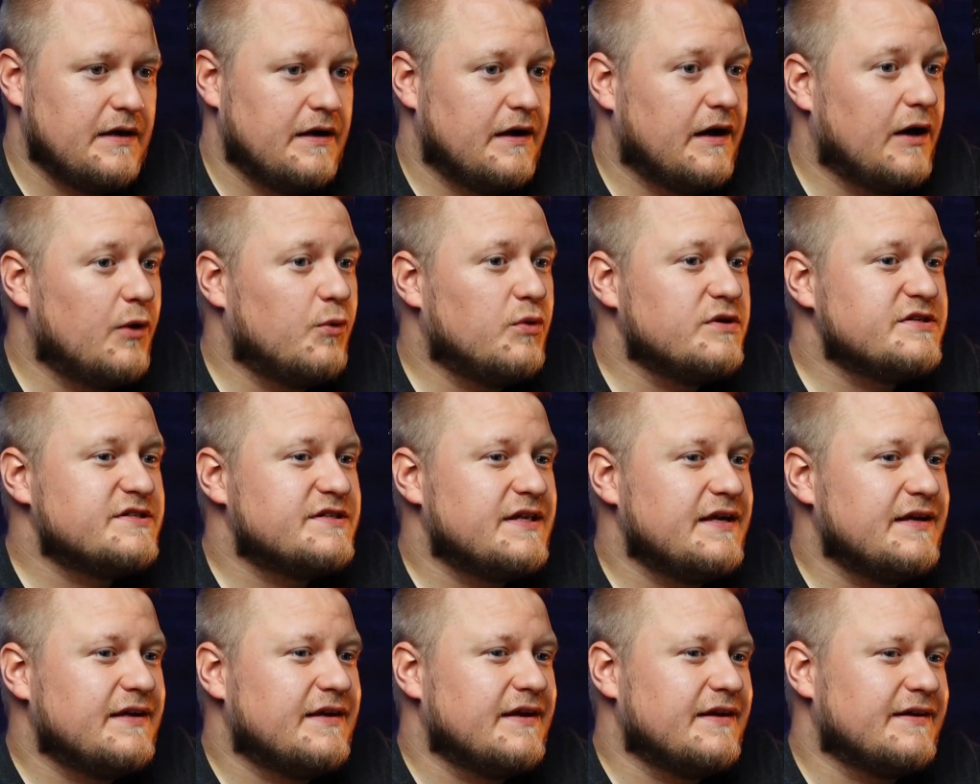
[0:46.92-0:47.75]
I was
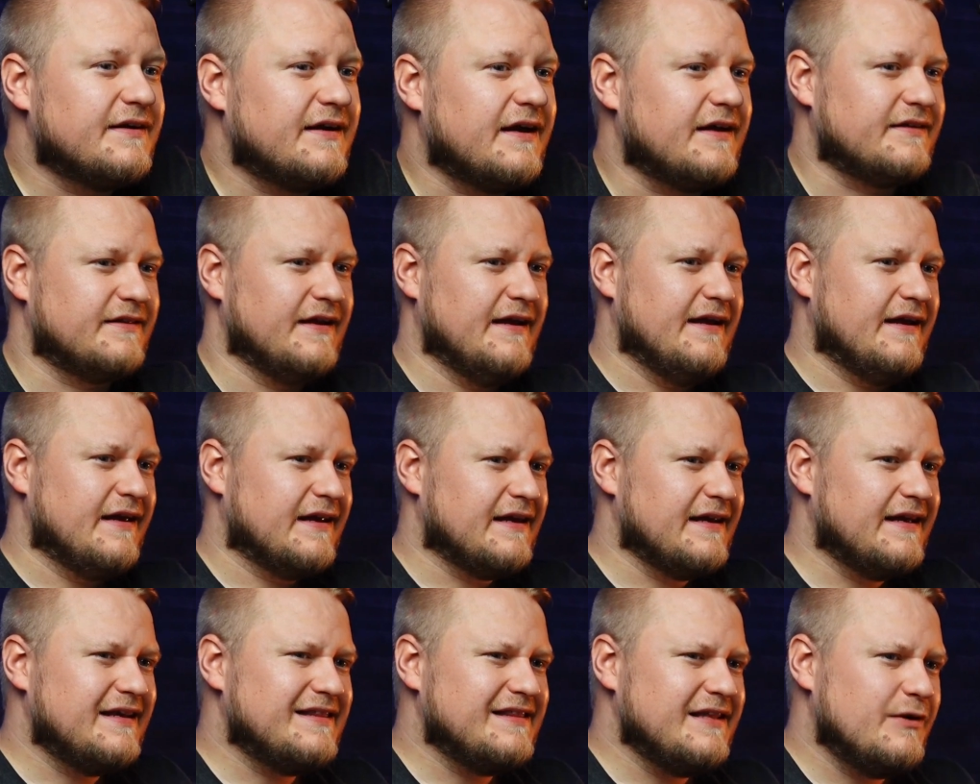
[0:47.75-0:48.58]
thinking that
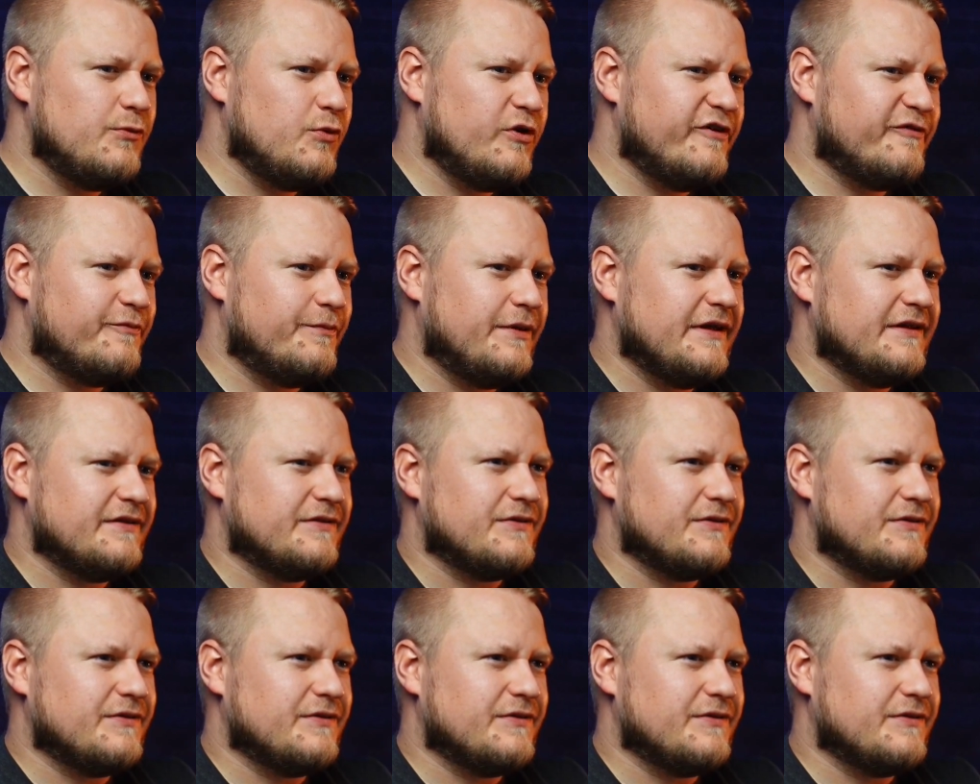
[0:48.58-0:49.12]
lately we've been